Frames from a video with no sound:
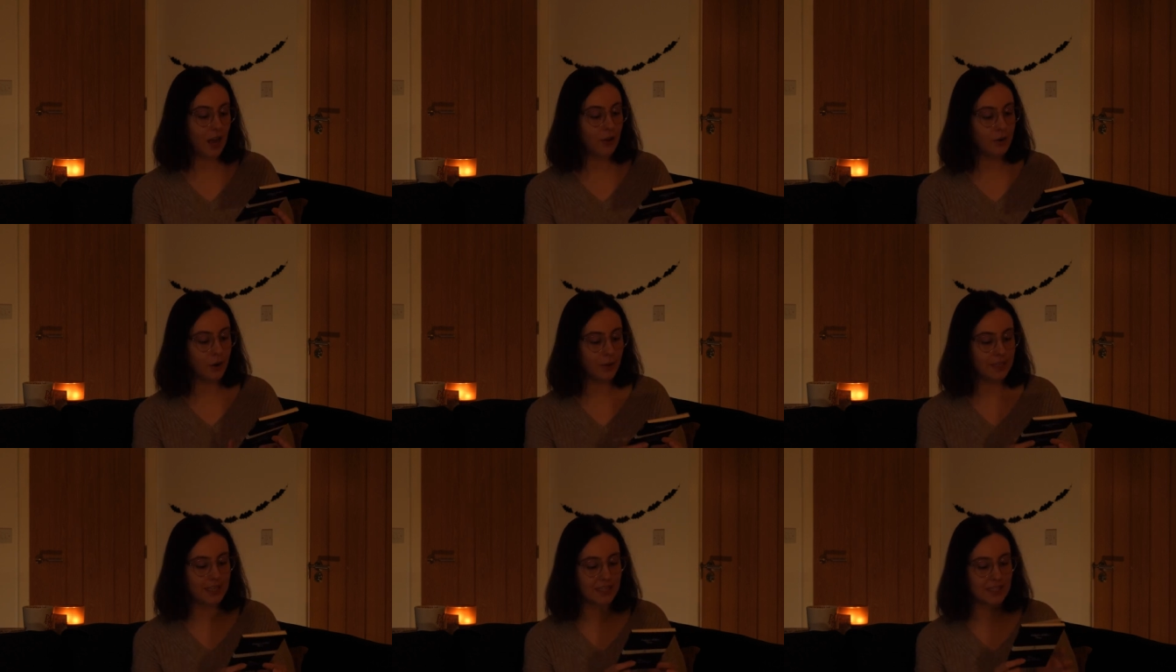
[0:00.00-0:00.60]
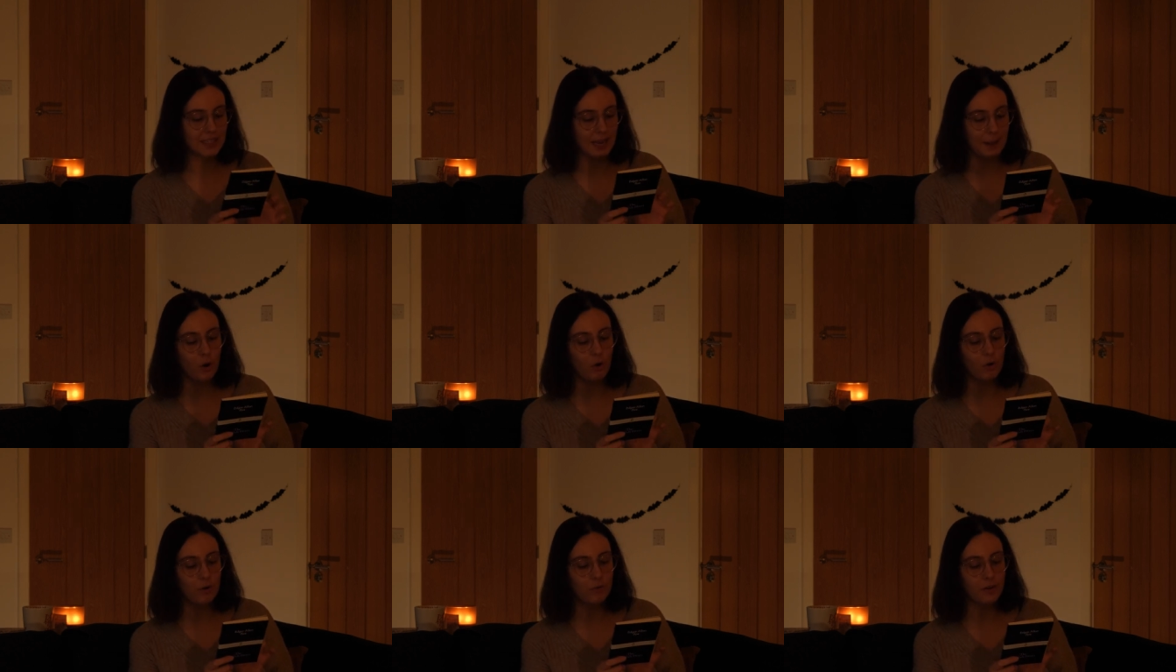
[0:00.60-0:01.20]
Oh no, it does say
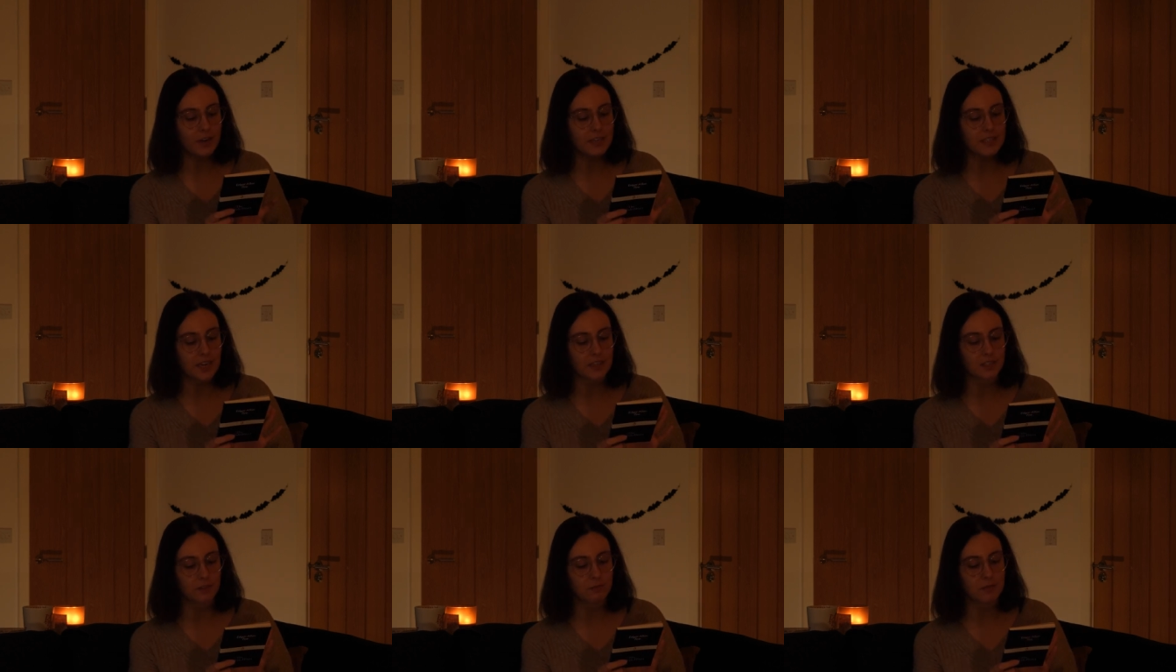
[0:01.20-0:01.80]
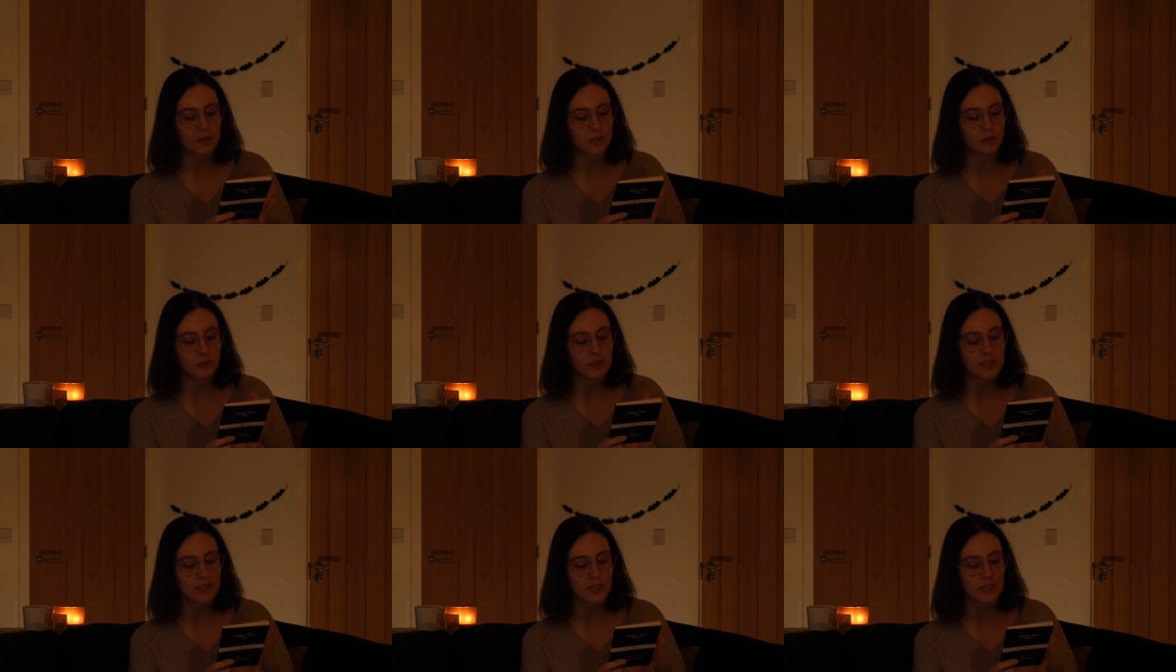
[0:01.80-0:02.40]
horrifying tales of
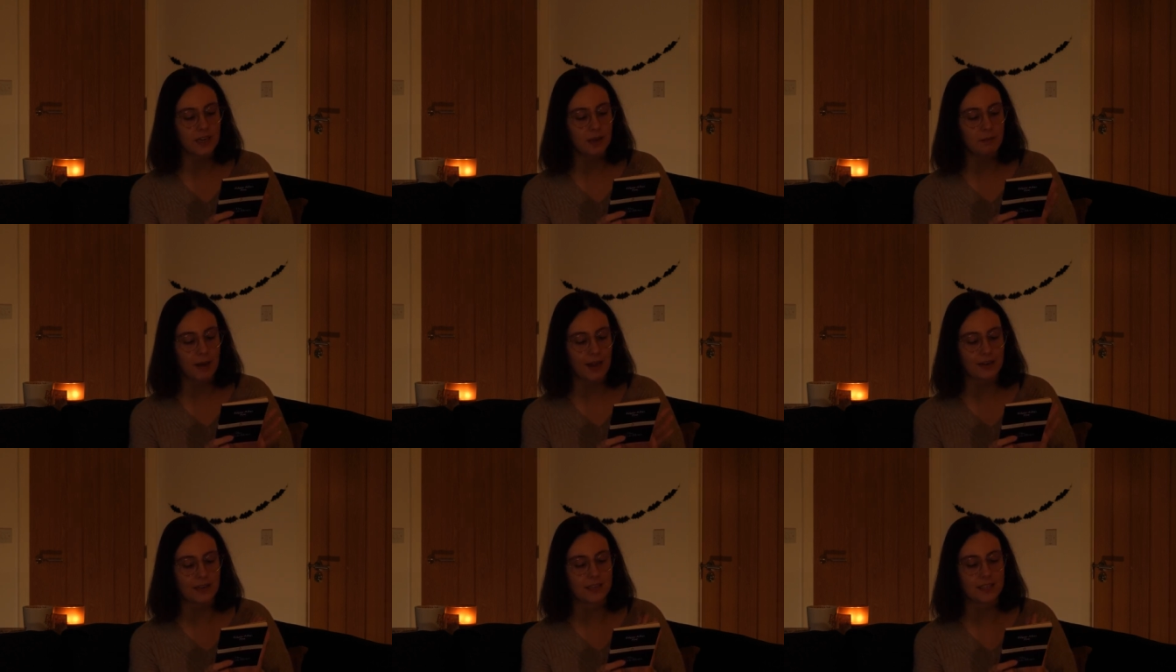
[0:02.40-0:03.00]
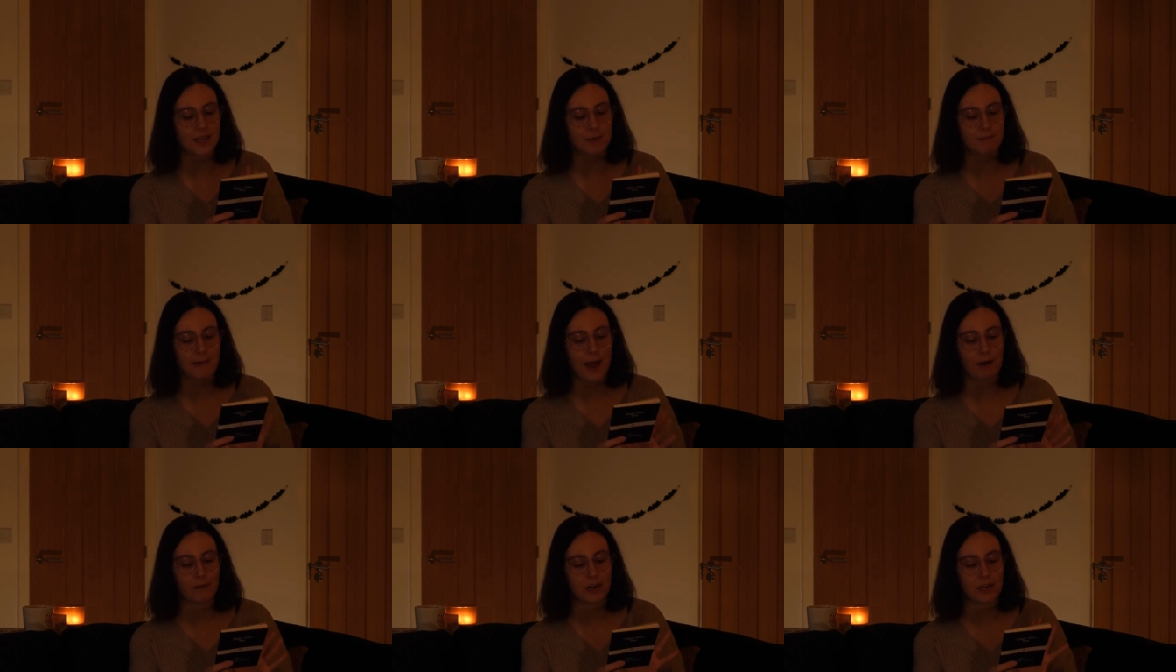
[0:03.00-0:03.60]
mystery, sickening madness, and
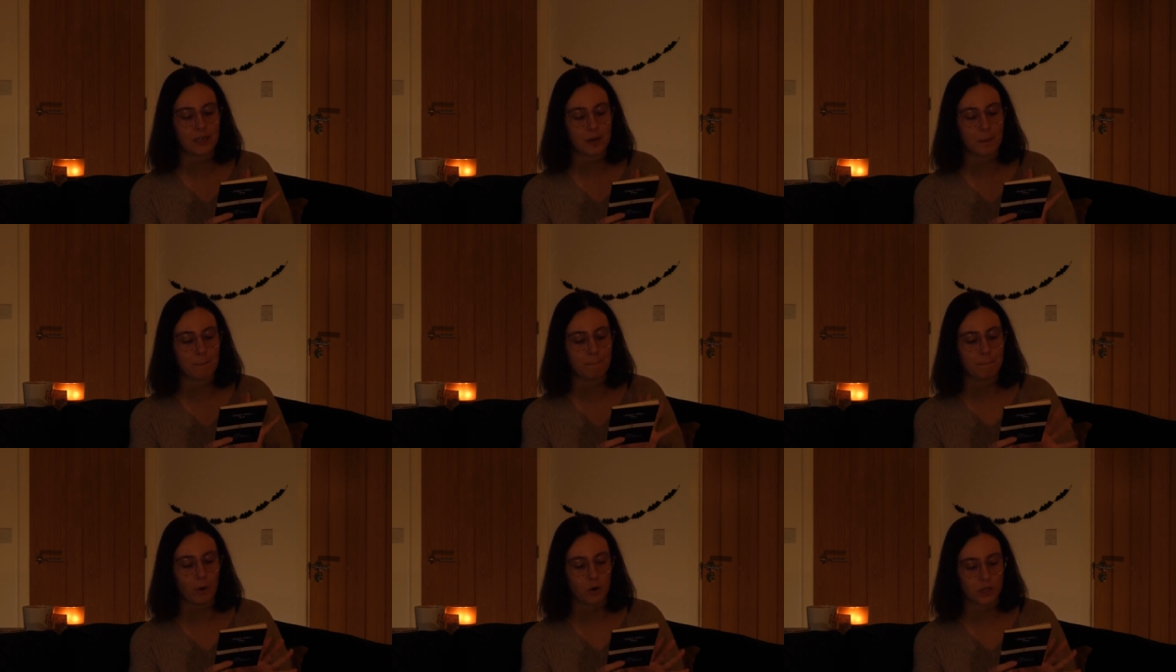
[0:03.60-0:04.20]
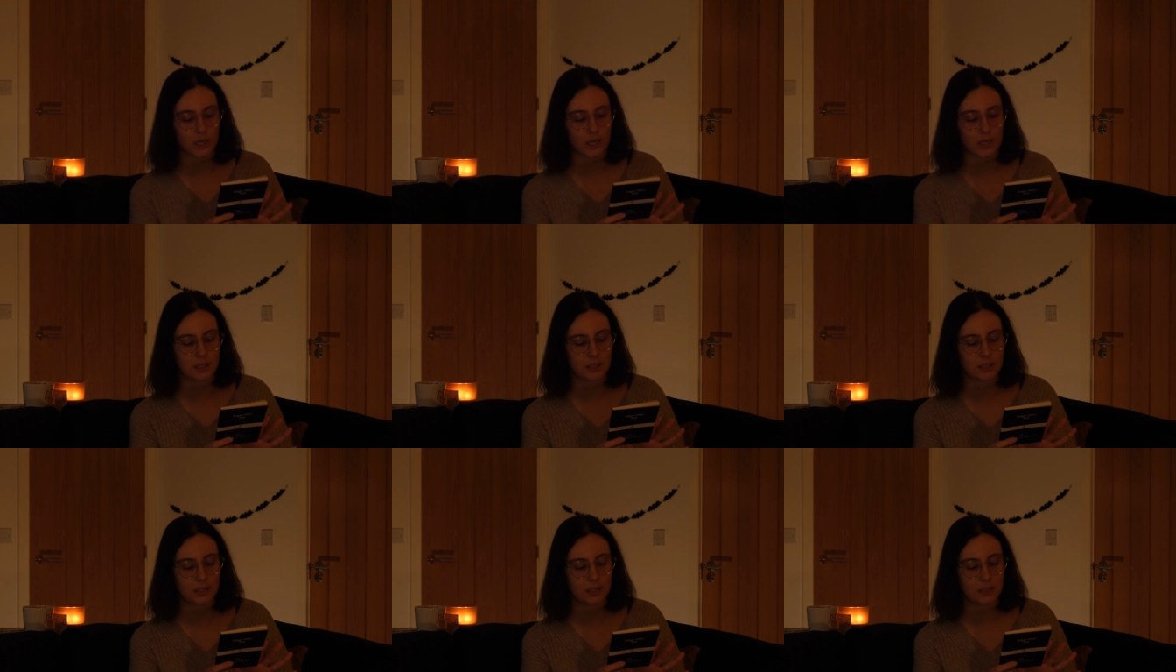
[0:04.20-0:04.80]
buried
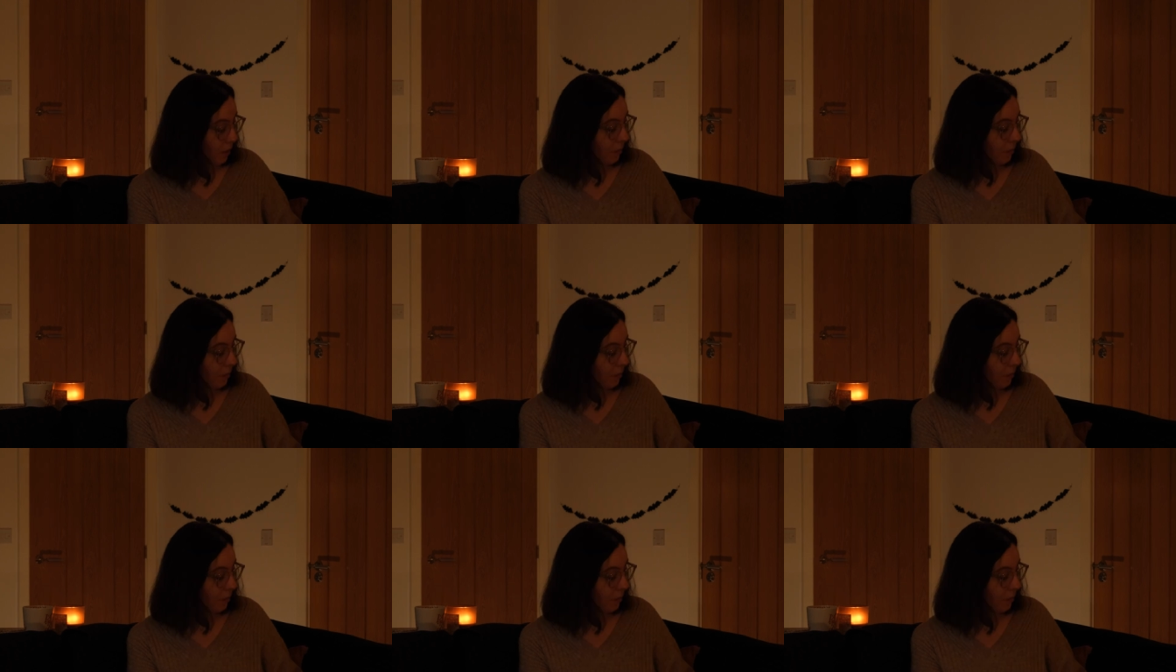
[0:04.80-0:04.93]
bodies.